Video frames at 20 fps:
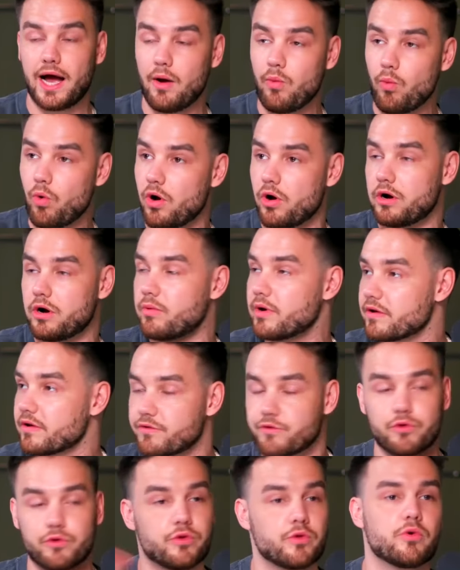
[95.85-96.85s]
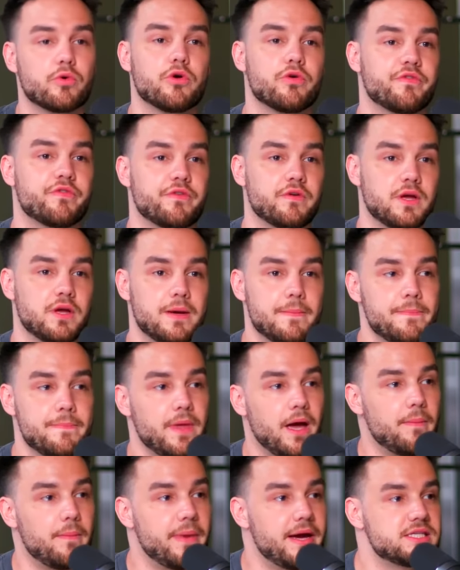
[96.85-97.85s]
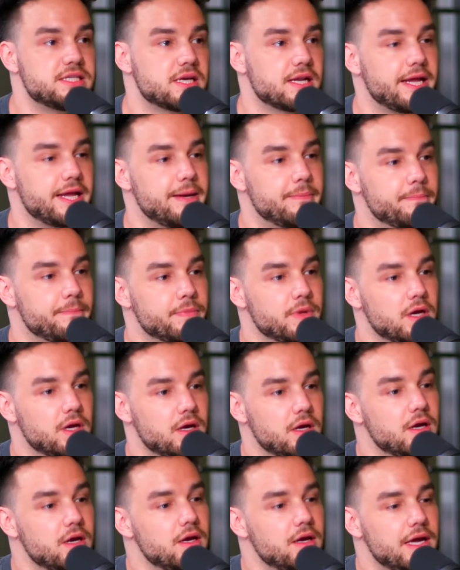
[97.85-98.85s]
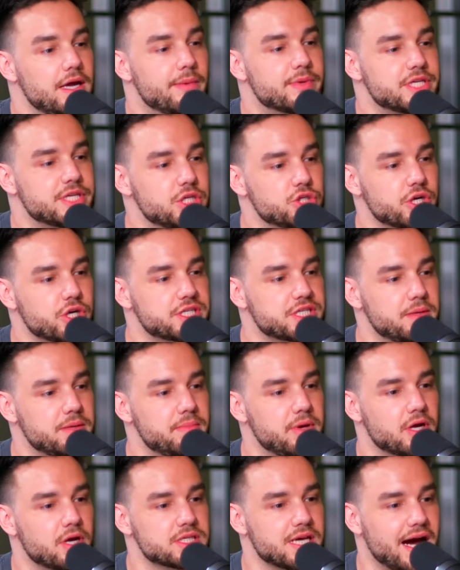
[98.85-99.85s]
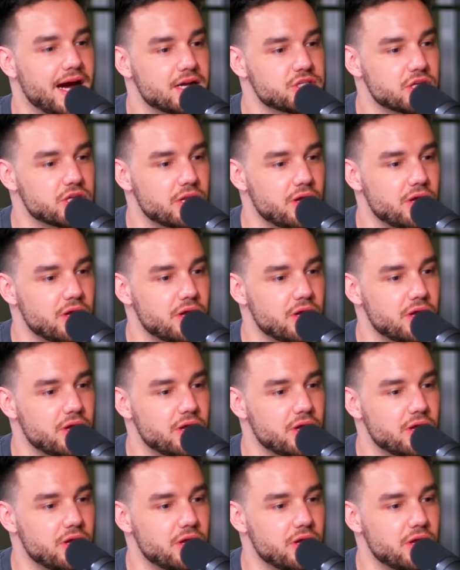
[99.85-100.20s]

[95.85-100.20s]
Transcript: He opened up about the mental struggles and how the fame affected him.